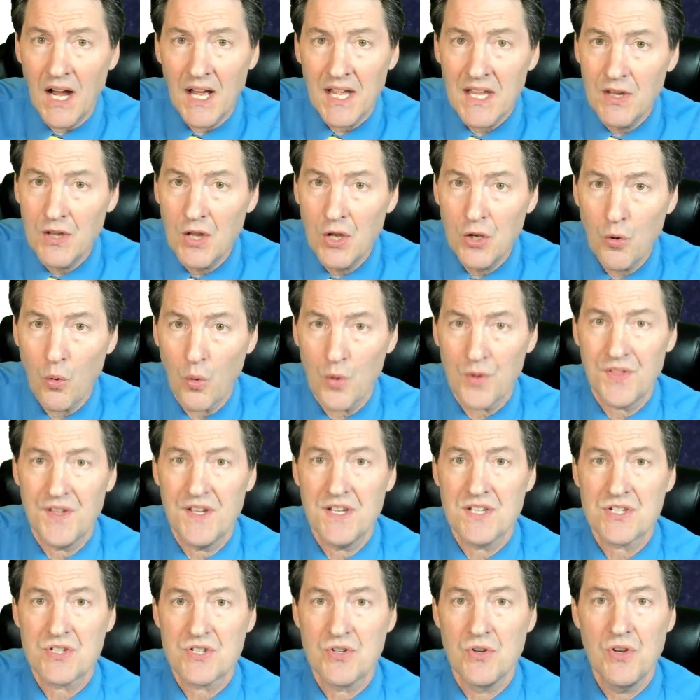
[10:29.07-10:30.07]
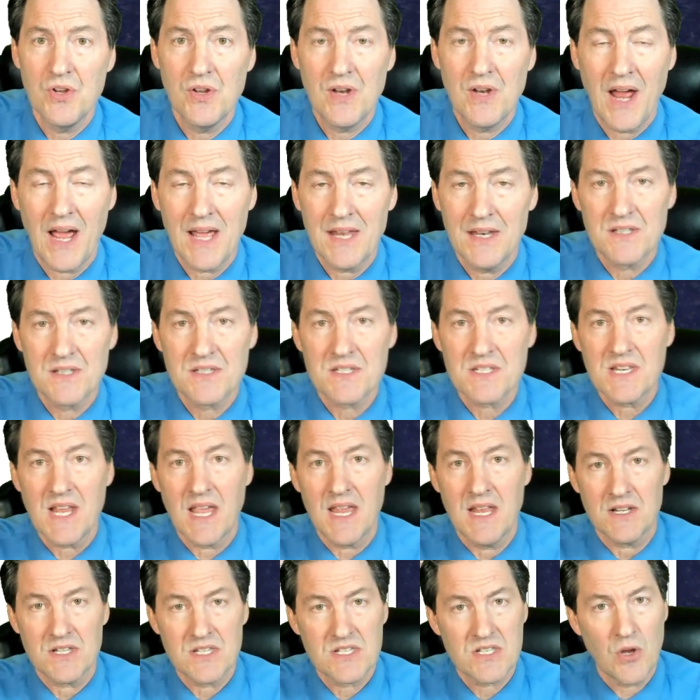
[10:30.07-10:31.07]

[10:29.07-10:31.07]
in the northeastern United States.